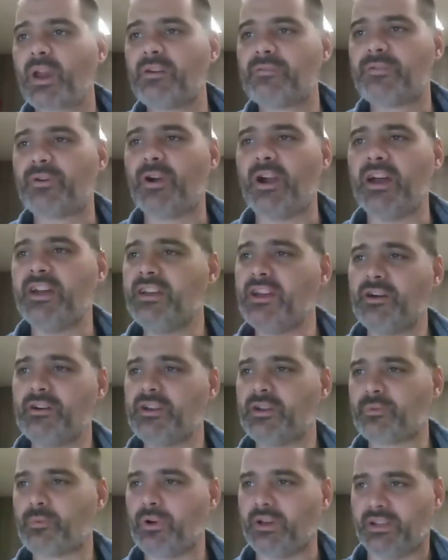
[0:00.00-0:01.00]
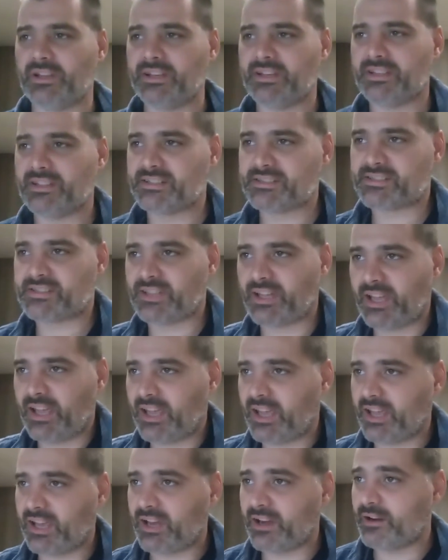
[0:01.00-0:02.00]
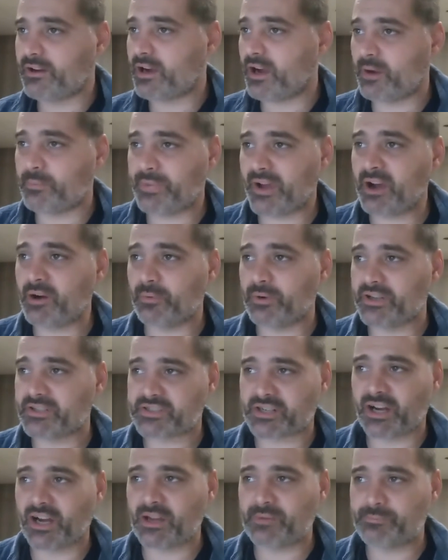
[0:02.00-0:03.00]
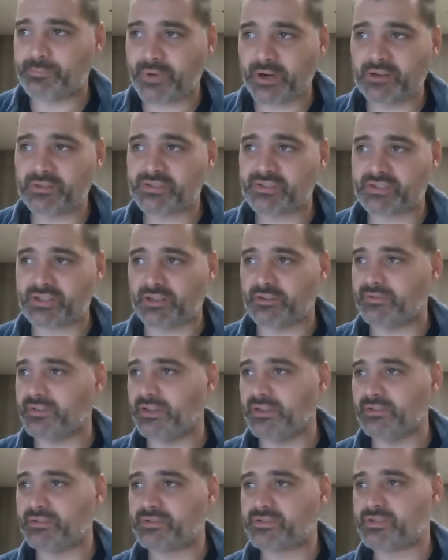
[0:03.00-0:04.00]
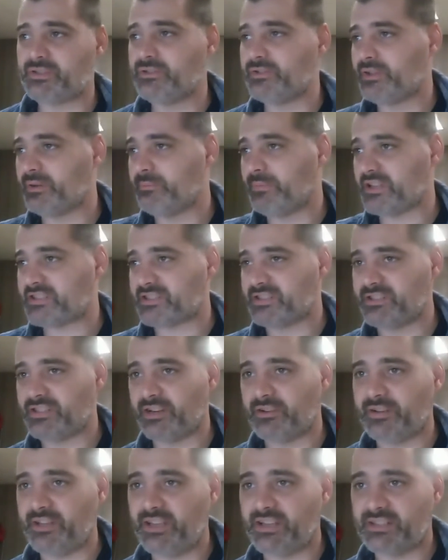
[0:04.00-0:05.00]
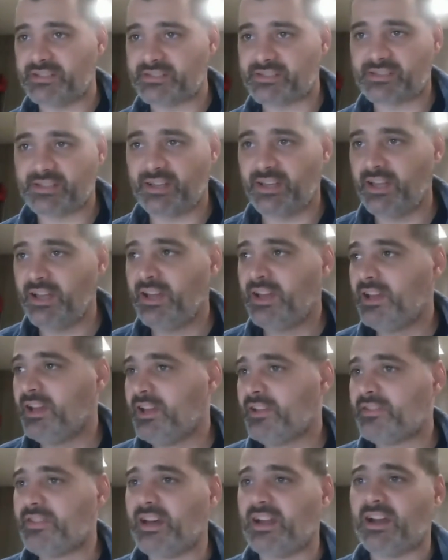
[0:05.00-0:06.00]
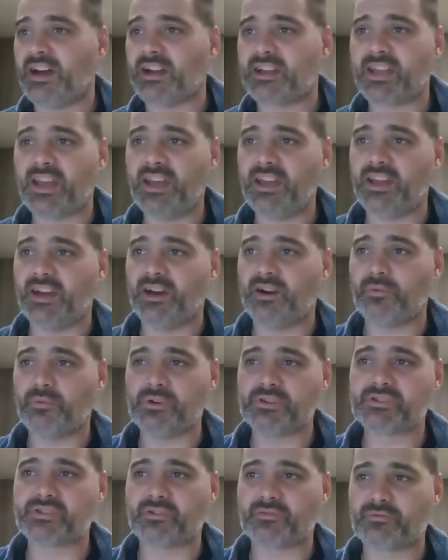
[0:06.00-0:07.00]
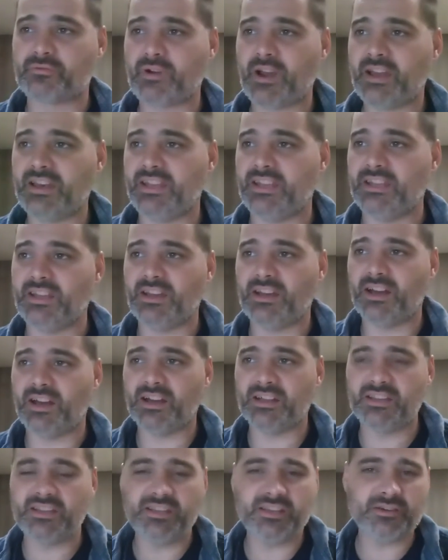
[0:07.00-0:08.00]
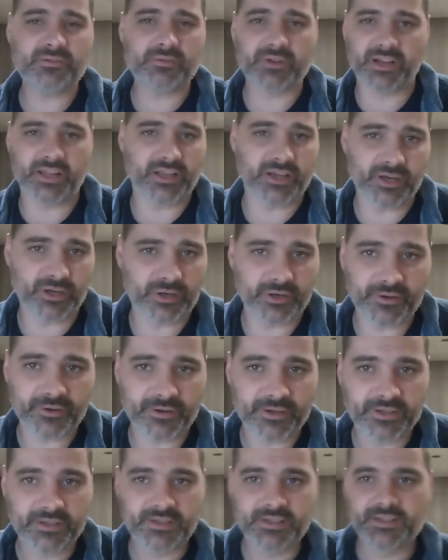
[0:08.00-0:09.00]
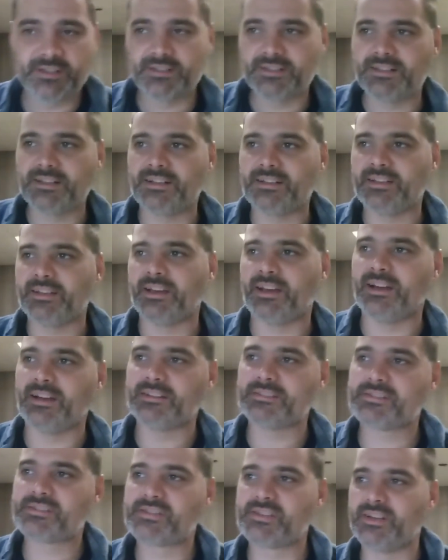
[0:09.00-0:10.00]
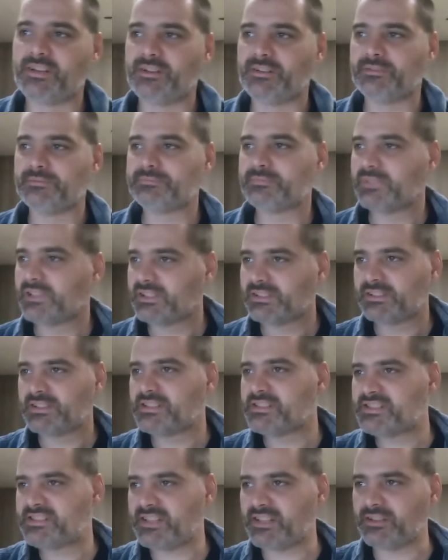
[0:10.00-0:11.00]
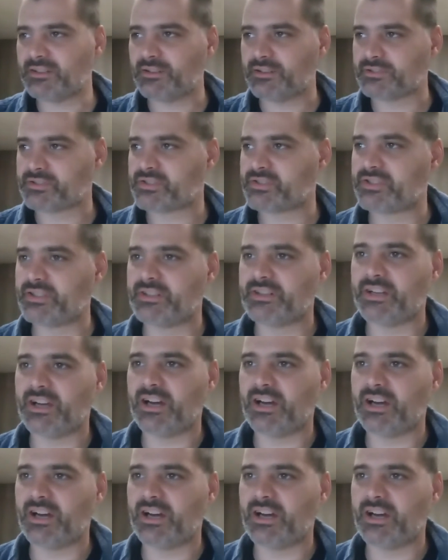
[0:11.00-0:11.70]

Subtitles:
for I know your willingness, about which I boast of you to the Macedonians, that Achaia was ready a year ago." Yeah, so zeal stirred